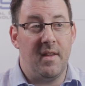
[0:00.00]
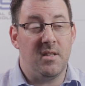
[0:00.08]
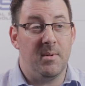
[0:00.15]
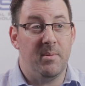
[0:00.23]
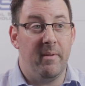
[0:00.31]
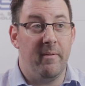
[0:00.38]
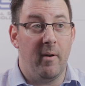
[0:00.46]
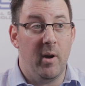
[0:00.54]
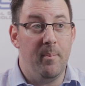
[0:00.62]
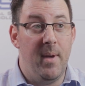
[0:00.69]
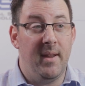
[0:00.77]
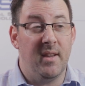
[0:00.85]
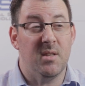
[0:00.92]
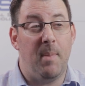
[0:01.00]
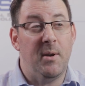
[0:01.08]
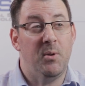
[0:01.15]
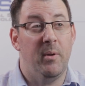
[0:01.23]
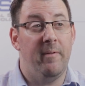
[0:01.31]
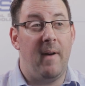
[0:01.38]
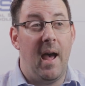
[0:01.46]
that's going to be very big,
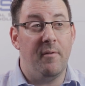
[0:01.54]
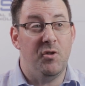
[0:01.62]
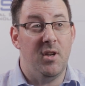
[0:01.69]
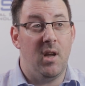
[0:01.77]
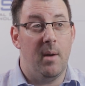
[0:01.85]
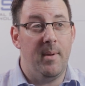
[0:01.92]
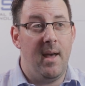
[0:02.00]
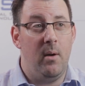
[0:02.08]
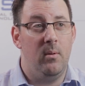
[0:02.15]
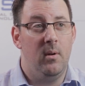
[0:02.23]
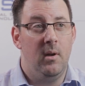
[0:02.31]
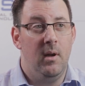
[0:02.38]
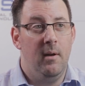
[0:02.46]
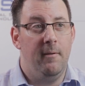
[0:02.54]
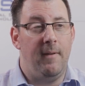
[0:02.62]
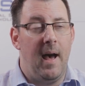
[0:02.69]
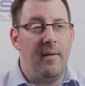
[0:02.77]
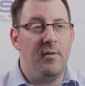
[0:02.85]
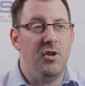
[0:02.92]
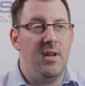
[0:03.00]
especially with 5G coming out.
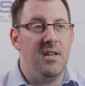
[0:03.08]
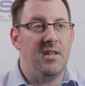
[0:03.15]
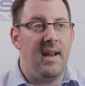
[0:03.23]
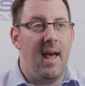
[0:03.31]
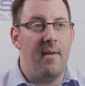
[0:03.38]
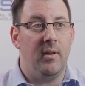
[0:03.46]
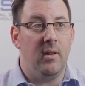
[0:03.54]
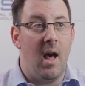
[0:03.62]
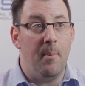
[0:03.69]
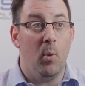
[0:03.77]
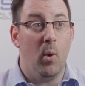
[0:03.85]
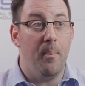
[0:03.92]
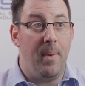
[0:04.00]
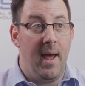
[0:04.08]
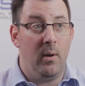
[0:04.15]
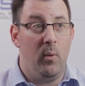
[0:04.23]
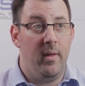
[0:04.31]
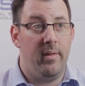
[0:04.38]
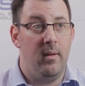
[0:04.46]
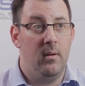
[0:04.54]
5G is going to have a lot more
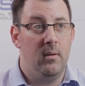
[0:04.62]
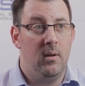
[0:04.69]
bandwidth.